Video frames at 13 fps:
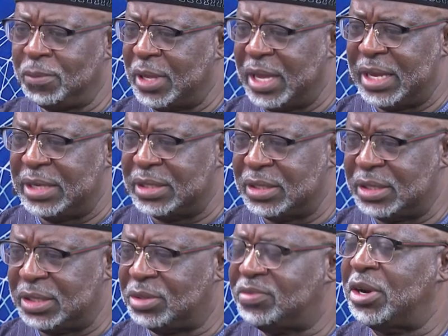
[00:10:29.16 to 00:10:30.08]
and
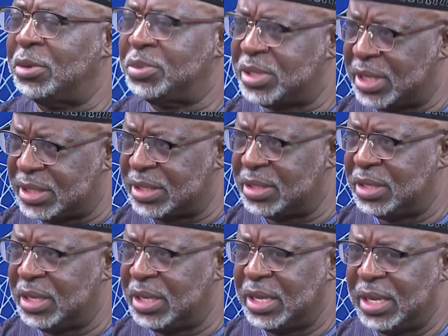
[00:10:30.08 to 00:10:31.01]
it was very upsetting.
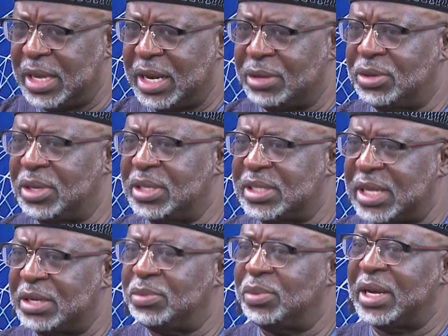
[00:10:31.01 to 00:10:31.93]
And I could
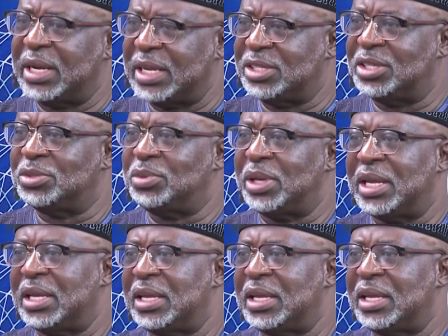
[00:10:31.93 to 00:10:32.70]
understand why Nigerians were